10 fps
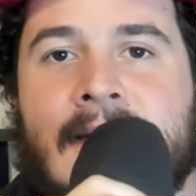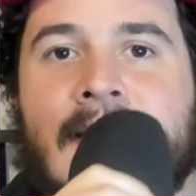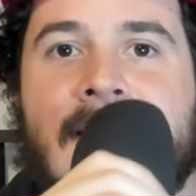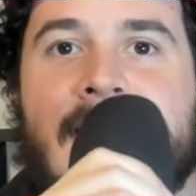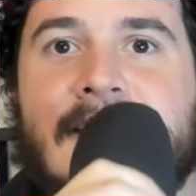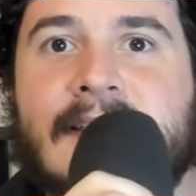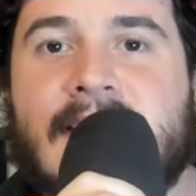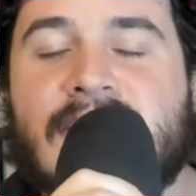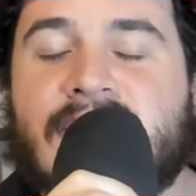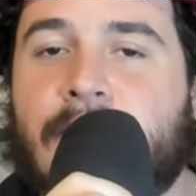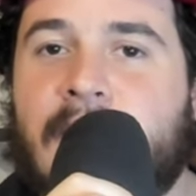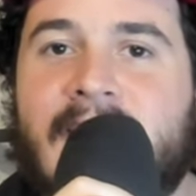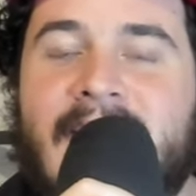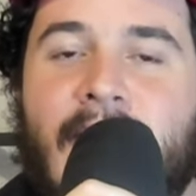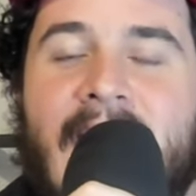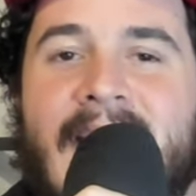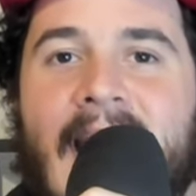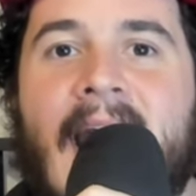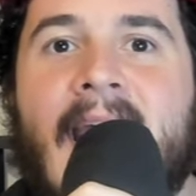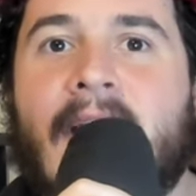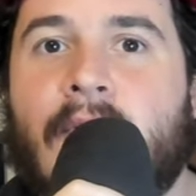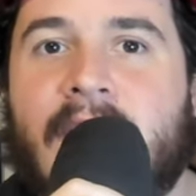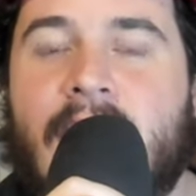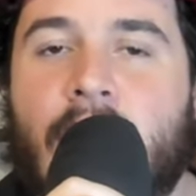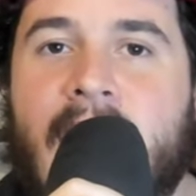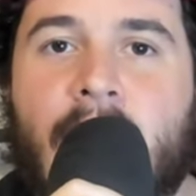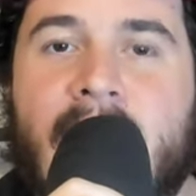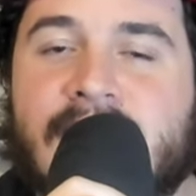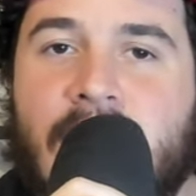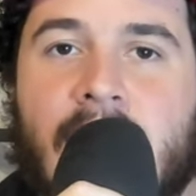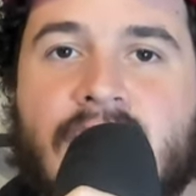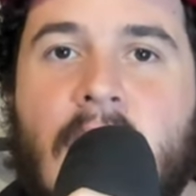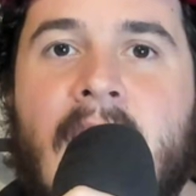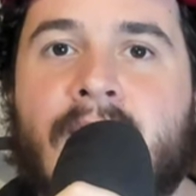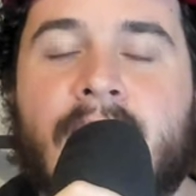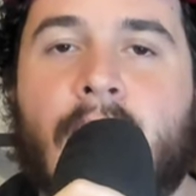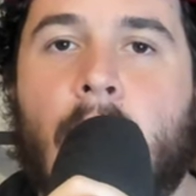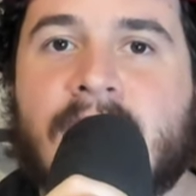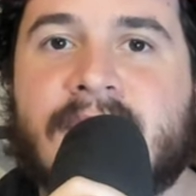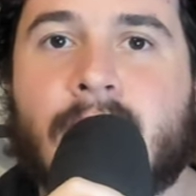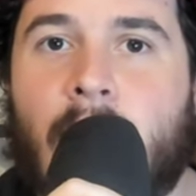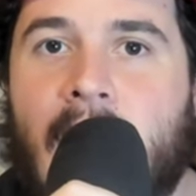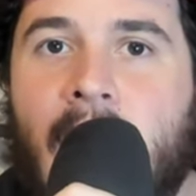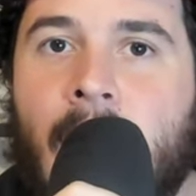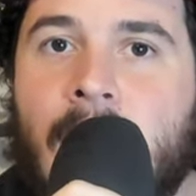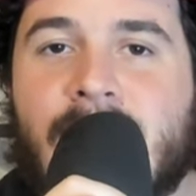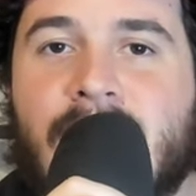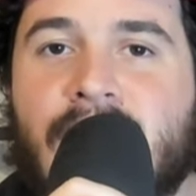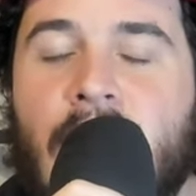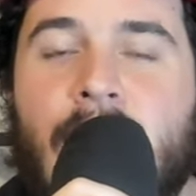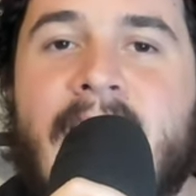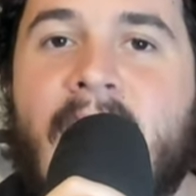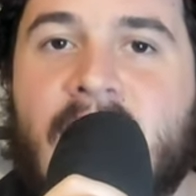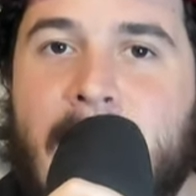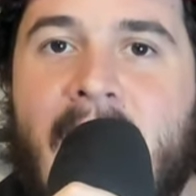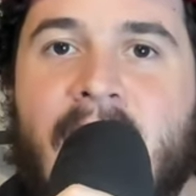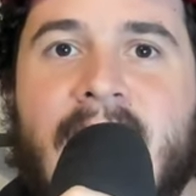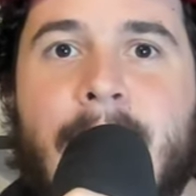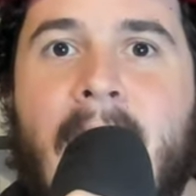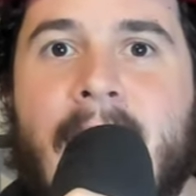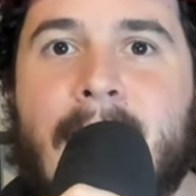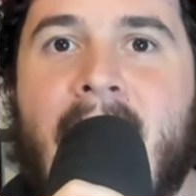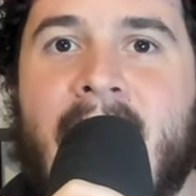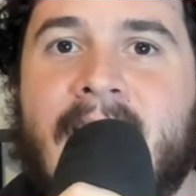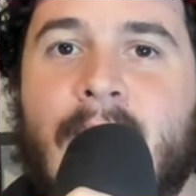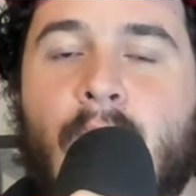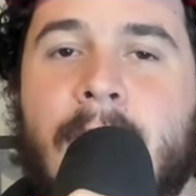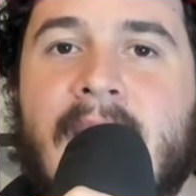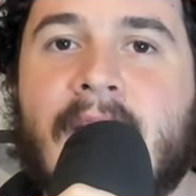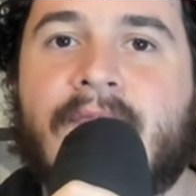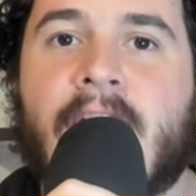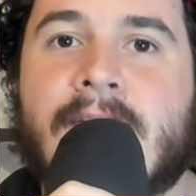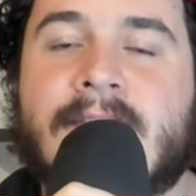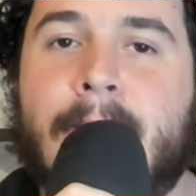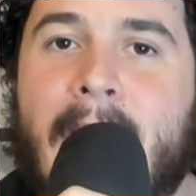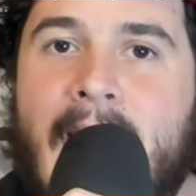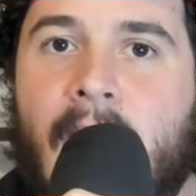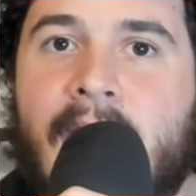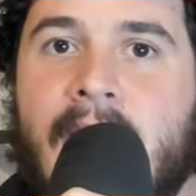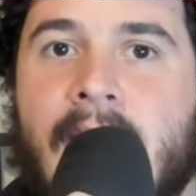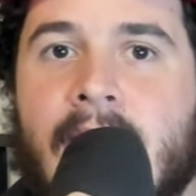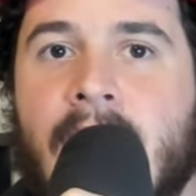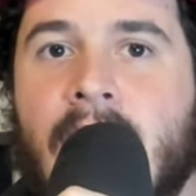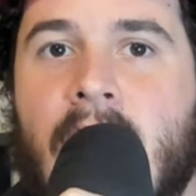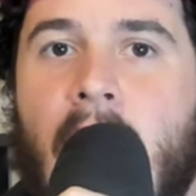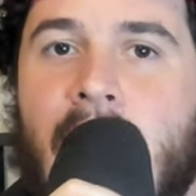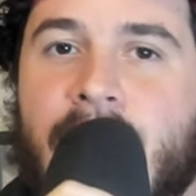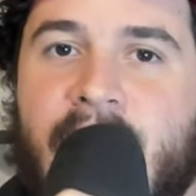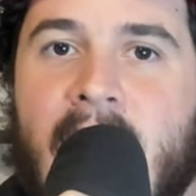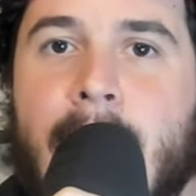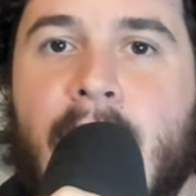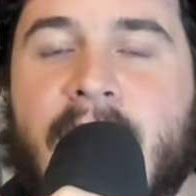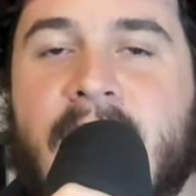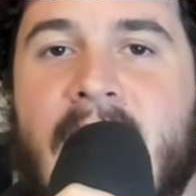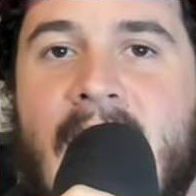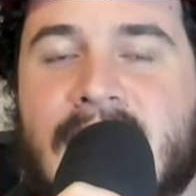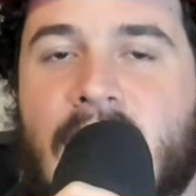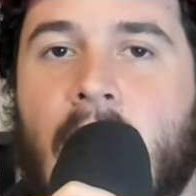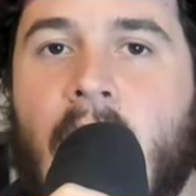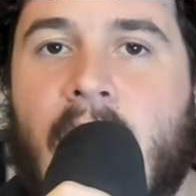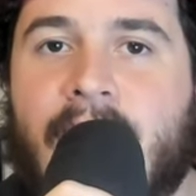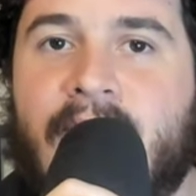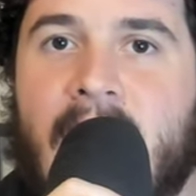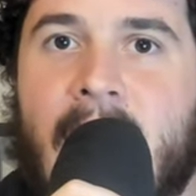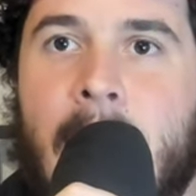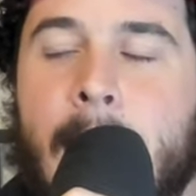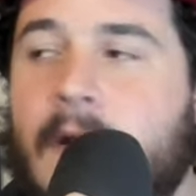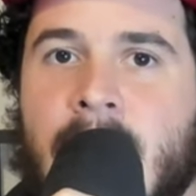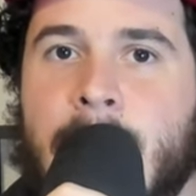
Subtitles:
He's just a really great guy, a really great race car driver, of course, as well. No doubt about it, in my mind, he will be a first ballot Hall of Famer in the NASCAR Hall of Fame.